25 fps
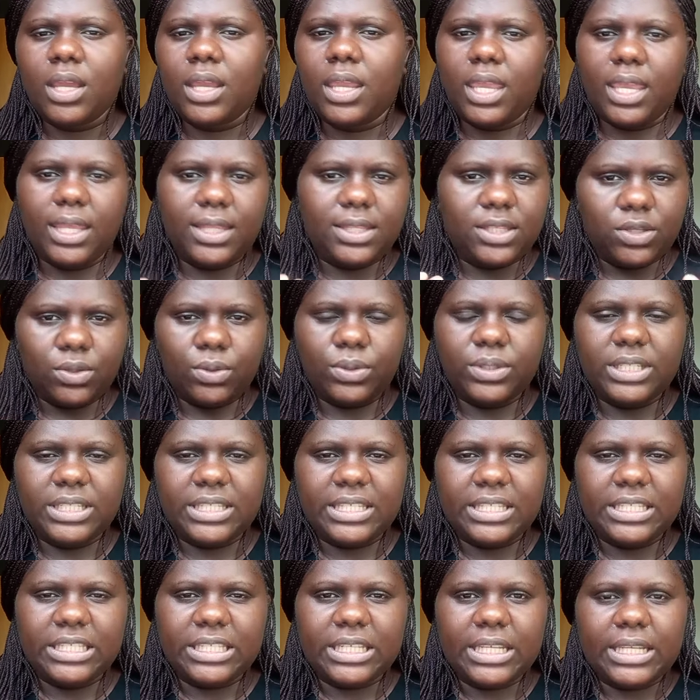it's your
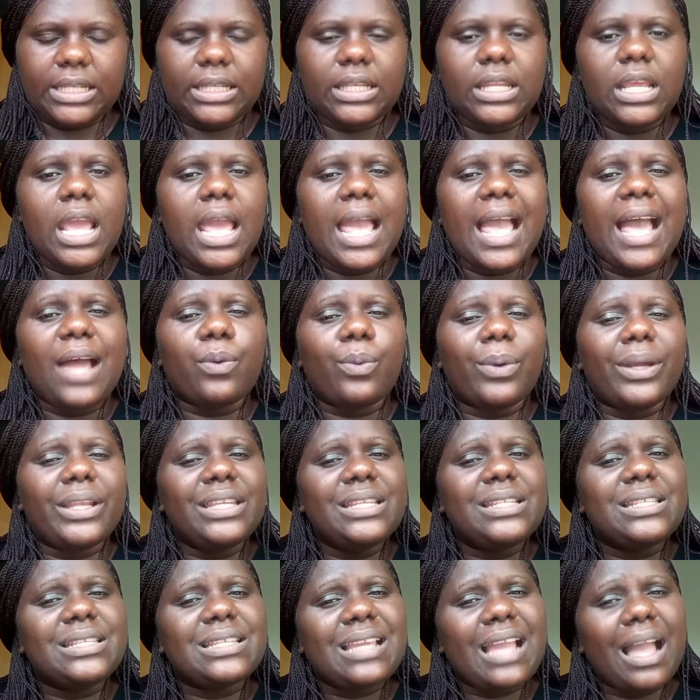decision. And when
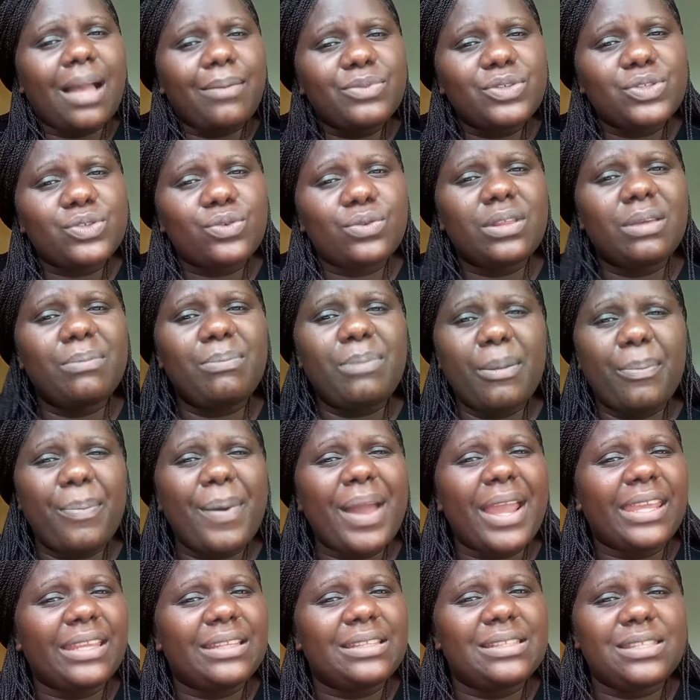it comes to the
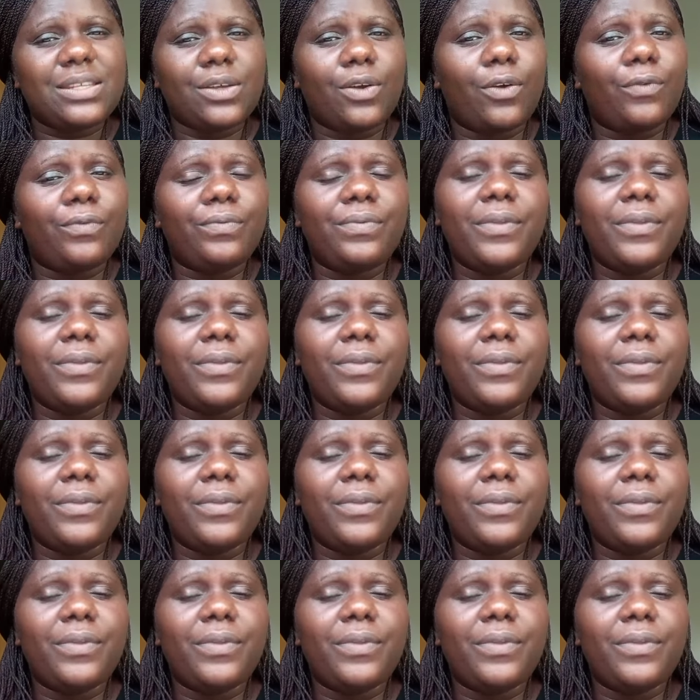paper itself,